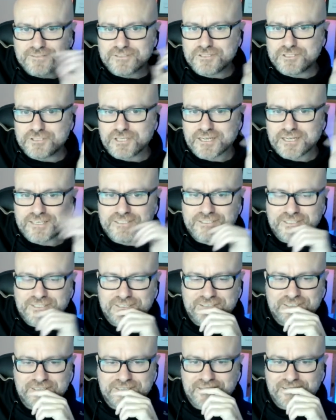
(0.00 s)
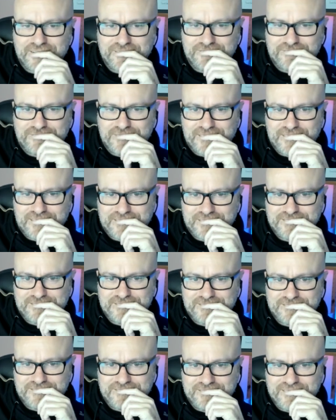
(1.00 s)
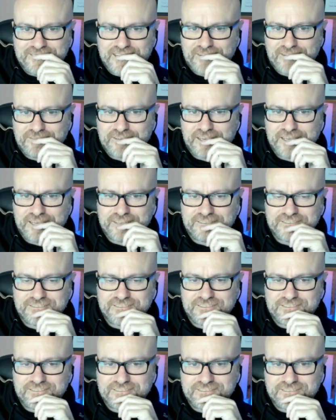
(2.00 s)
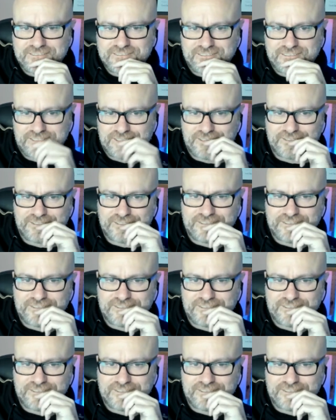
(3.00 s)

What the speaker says: Chucky's just gonna fucking have kittens. So